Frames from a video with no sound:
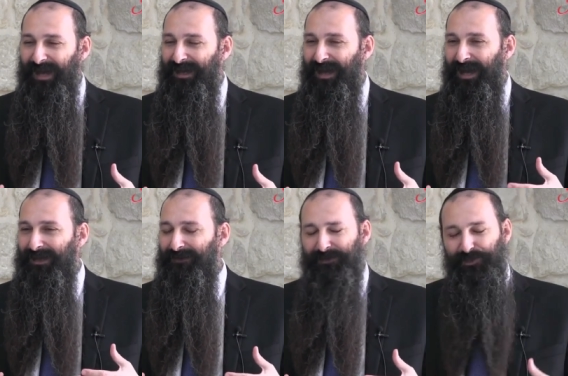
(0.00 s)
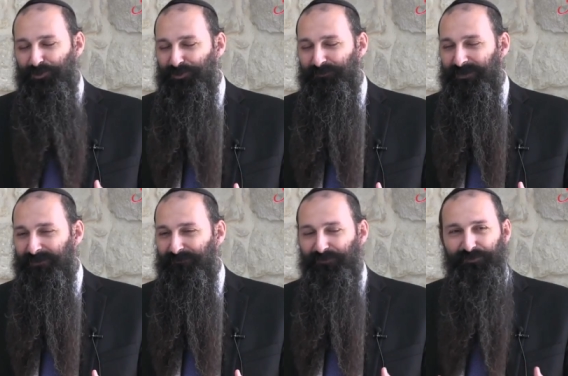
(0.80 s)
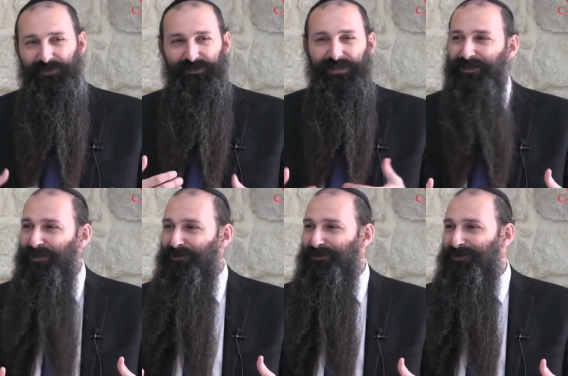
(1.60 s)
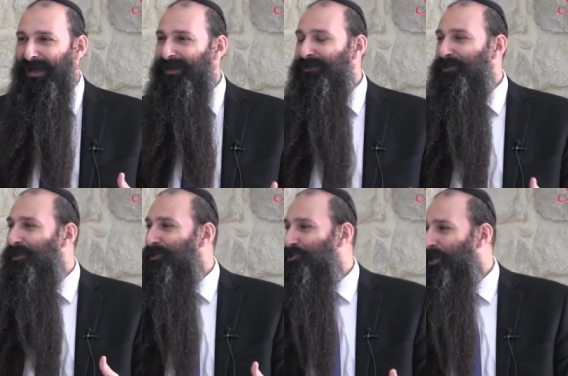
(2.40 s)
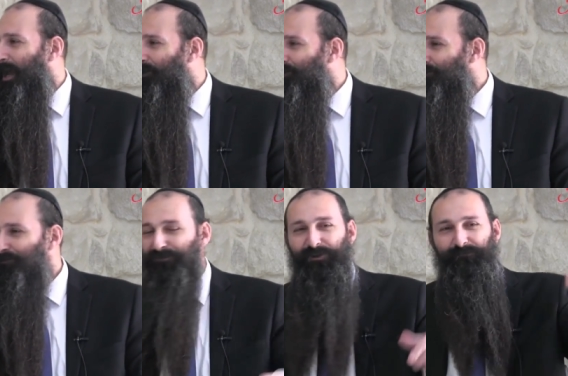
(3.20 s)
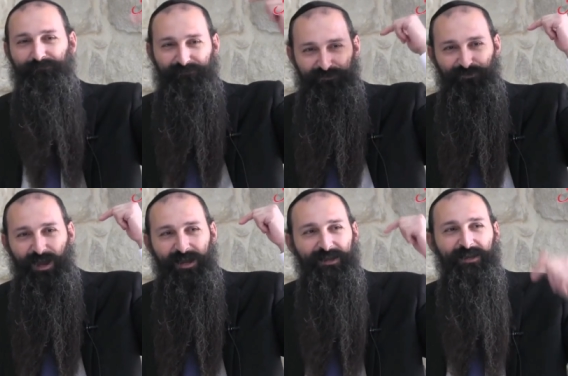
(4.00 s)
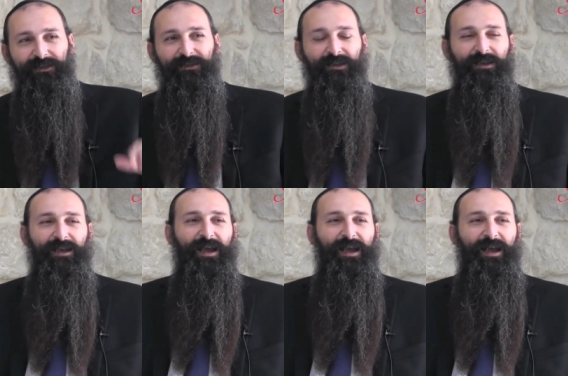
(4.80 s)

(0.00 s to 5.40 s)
I, I, excuse me for the details. I didn't take a shower from Friday.